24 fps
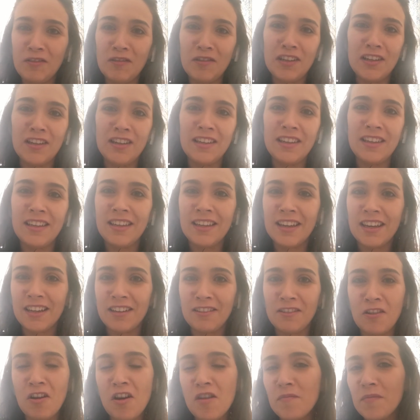we
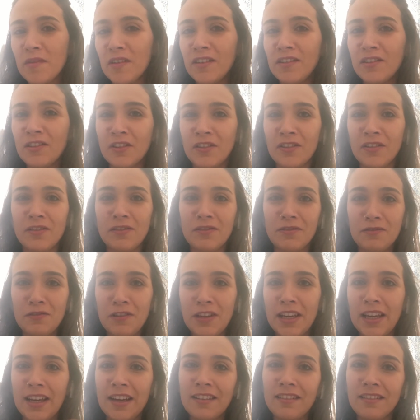can comment, or
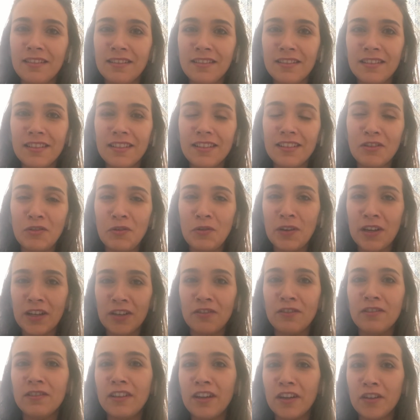you
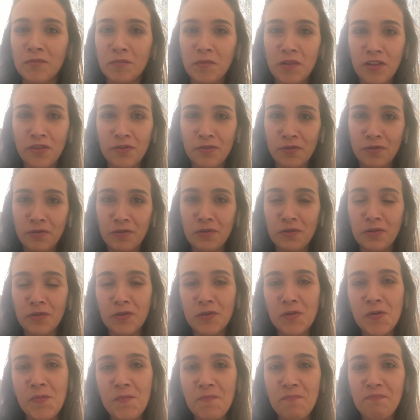can contact me
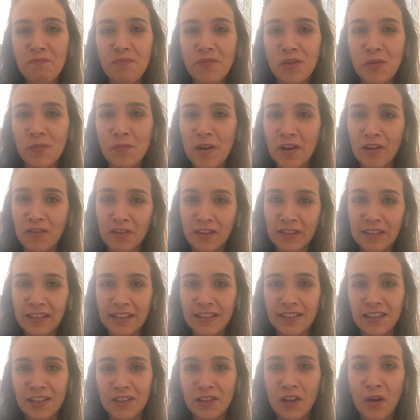through my
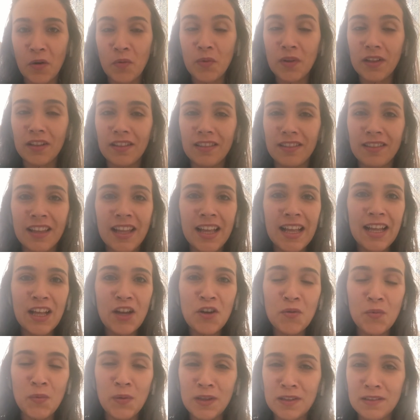contacts that I will
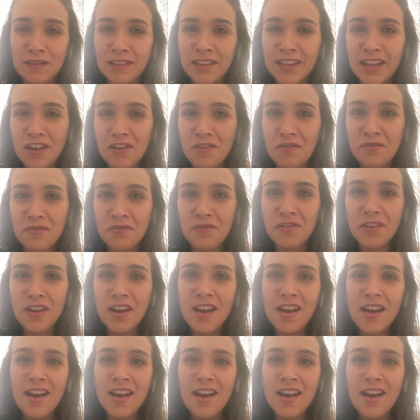leave.